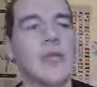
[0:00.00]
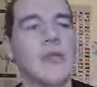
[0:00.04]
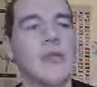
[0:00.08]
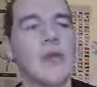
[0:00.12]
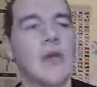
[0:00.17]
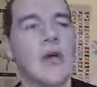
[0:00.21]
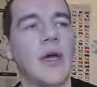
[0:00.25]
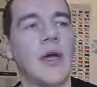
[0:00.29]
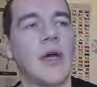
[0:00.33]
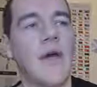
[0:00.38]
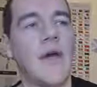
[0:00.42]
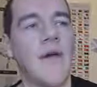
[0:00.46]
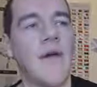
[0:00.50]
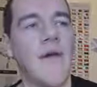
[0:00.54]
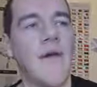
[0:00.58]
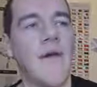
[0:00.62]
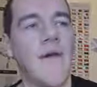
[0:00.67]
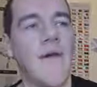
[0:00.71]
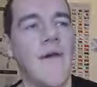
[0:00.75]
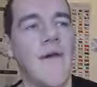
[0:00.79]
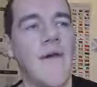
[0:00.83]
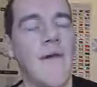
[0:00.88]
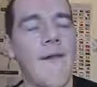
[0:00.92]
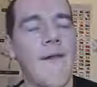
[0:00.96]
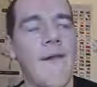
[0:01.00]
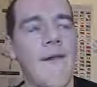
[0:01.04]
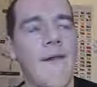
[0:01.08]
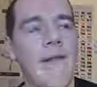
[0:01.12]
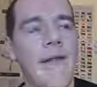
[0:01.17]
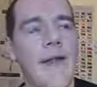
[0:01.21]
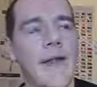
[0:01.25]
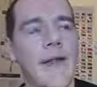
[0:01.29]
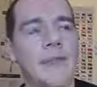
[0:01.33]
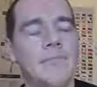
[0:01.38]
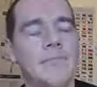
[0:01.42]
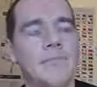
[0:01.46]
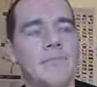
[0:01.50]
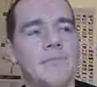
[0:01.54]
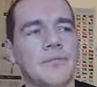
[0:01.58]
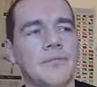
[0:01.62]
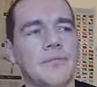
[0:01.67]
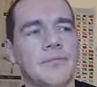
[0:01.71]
you need to do it, uh,